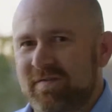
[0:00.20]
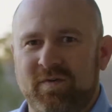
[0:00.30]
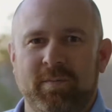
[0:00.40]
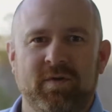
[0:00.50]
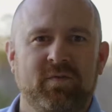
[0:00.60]

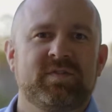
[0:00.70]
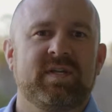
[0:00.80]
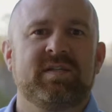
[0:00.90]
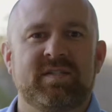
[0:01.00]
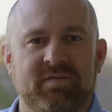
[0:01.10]
For beautiful
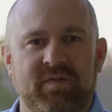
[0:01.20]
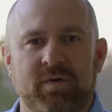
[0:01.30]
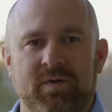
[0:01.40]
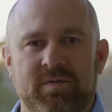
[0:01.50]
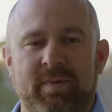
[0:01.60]
sunset
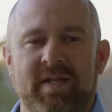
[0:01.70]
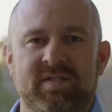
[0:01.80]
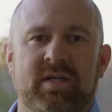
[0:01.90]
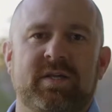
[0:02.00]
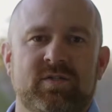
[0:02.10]
photos,
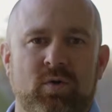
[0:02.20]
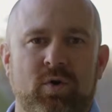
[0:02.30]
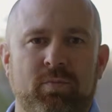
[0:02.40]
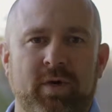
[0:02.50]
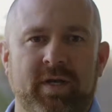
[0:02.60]
Panasonic has
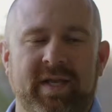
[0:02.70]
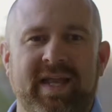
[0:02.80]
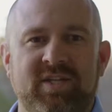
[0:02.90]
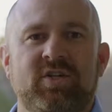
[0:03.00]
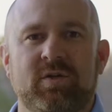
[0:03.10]
incorporated
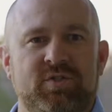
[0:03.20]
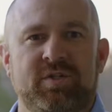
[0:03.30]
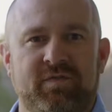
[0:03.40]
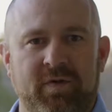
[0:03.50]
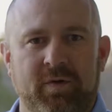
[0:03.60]

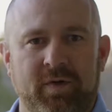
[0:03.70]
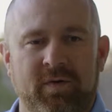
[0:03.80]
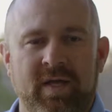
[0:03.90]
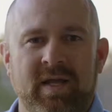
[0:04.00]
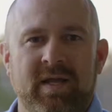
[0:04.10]
HLG
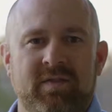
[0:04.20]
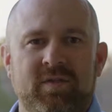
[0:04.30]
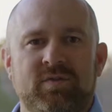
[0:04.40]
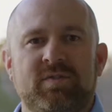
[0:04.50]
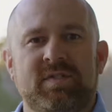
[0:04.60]
Photo.
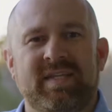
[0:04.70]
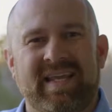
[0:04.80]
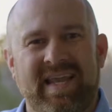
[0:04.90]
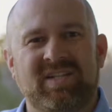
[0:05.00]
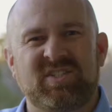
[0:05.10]
This uses the
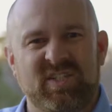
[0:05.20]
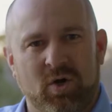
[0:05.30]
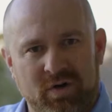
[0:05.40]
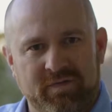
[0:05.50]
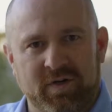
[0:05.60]

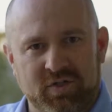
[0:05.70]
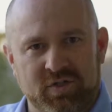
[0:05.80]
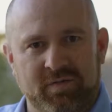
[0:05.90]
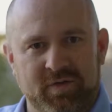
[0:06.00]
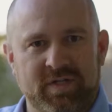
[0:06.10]
HDR
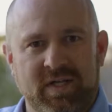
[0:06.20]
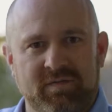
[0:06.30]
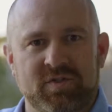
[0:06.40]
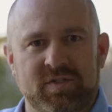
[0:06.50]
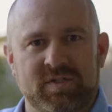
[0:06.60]
function of your
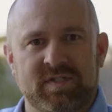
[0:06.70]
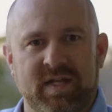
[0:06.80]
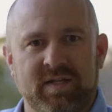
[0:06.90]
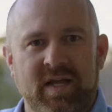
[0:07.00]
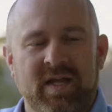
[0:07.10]
television
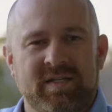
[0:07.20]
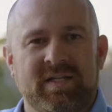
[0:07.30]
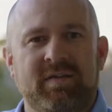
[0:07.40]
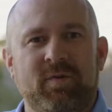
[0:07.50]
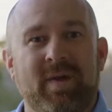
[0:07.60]
set
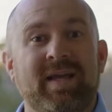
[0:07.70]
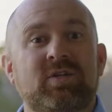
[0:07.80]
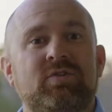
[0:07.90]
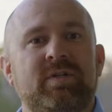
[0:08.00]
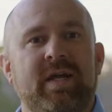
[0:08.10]
to give you
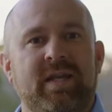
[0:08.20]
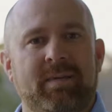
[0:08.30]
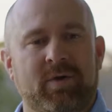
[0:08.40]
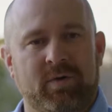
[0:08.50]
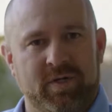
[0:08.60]
extra
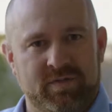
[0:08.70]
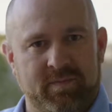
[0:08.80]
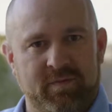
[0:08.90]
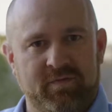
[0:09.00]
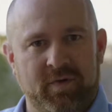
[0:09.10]
dynamic range
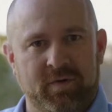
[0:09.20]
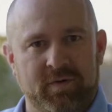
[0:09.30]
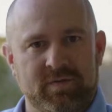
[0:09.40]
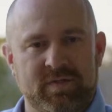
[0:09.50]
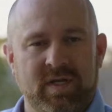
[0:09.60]
from your
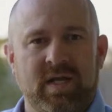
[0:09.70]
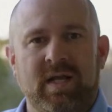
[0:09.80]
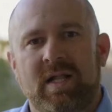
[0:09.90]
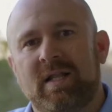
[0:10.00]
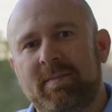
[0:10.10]
photos.
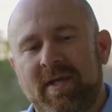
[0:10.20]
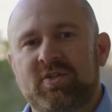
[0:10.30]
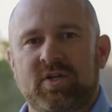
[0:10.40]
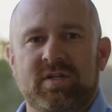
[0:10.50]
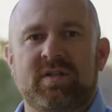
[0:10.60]
Let me
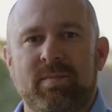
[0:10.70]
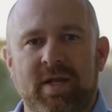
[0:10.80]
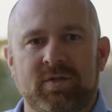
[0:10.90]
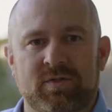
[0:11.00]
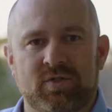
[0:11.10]
get you into the
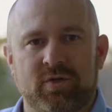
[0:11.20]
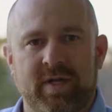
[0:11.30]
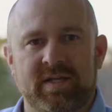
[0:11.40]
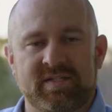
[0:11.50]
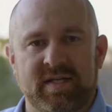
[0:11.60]
menus and show
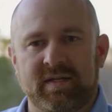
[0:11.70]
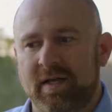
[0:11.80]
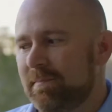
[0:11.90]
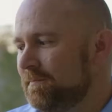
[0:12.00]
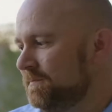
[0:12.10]
you how to set it
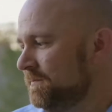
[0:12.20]
up.